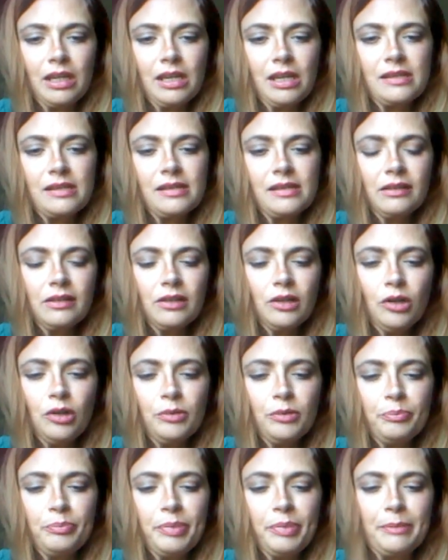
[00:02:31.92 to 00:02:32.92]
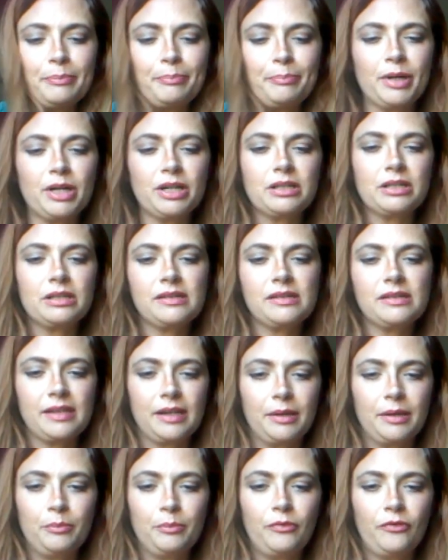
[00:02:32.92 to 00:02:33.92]
it's a little bit
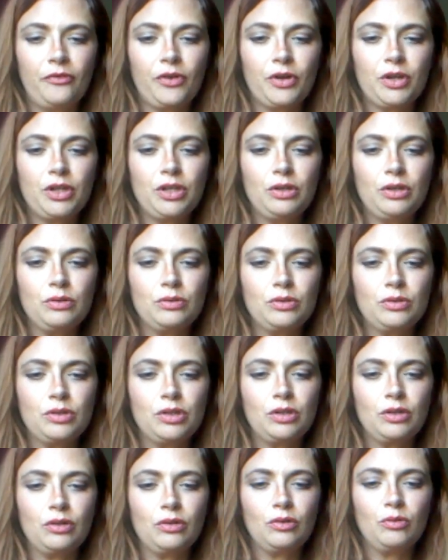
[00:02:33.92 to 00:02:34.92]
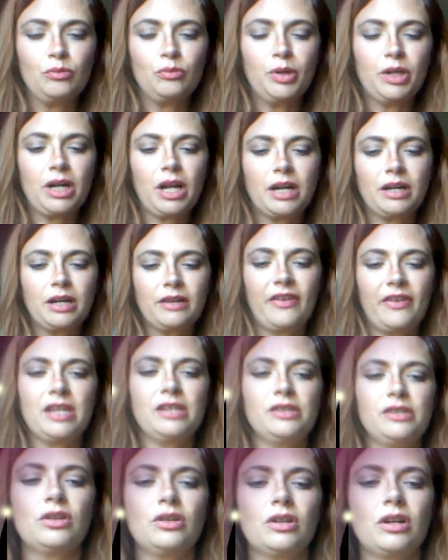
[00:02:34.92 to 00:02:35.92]
burdensome for you to put on a
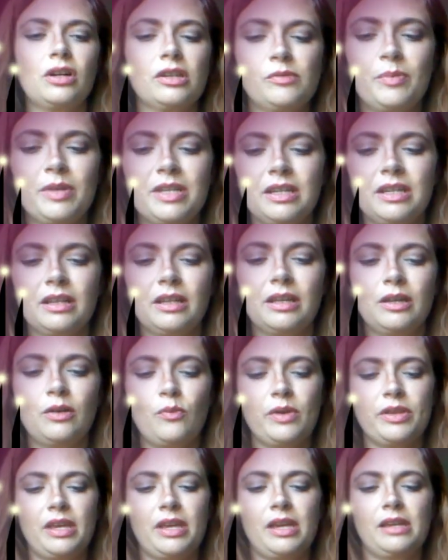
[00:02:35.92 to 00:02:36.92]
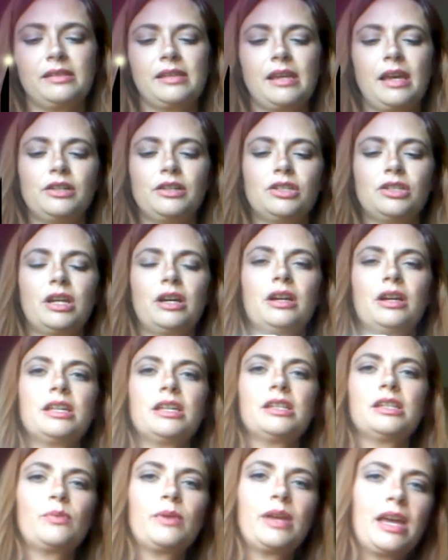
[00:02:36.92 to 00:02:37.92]
face. You could also be dealing with a
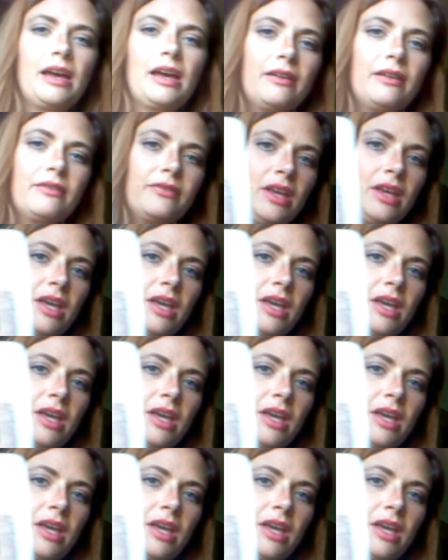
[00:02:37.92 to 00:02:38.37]
Sagittarius. We have